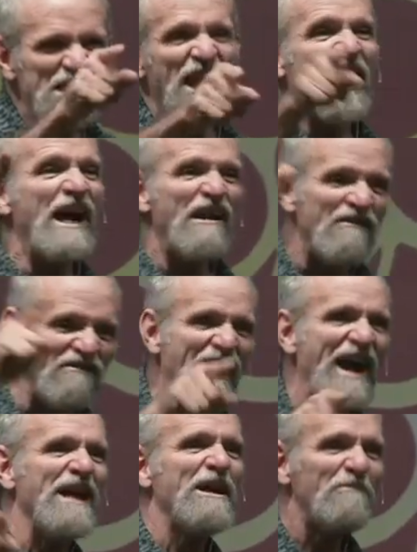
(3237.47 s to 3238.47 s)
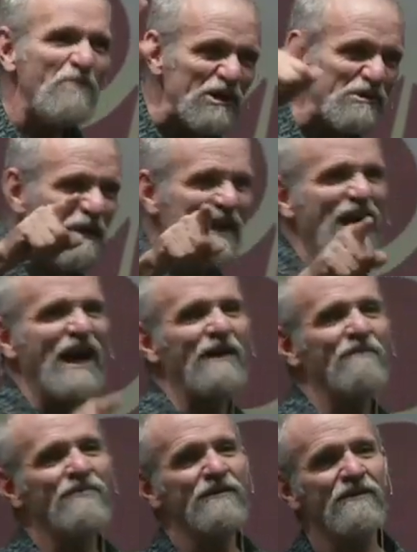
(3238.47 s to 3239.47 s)
go, apply those things
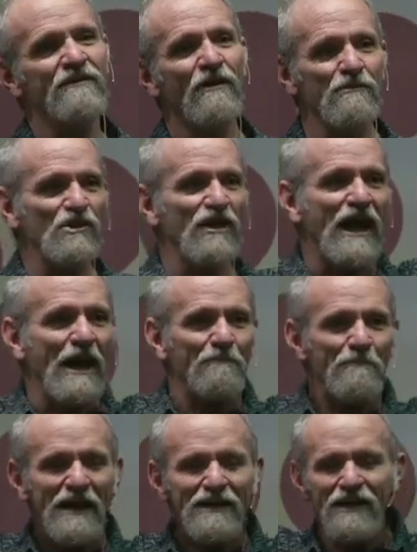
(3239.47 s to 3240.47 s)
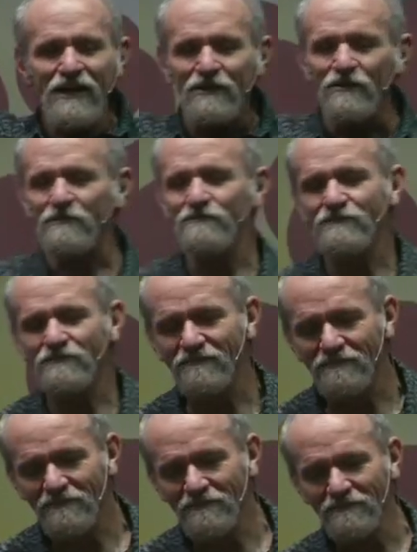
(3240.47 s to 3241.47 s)
and you will prosper.
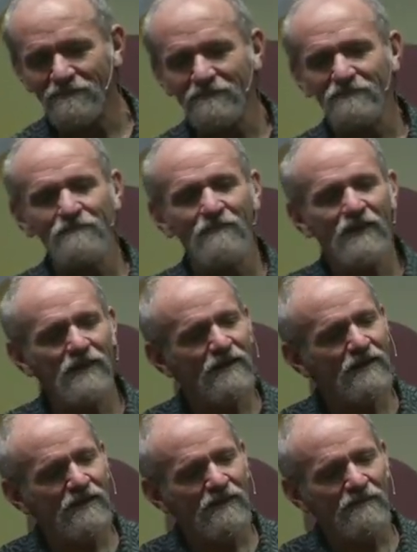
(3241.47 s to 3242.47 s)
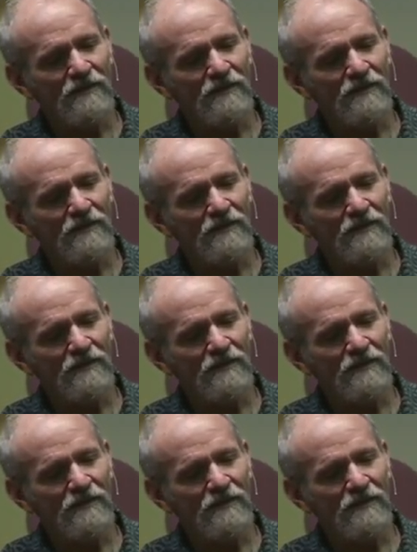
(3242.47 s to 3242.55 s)
Let's pray. Father,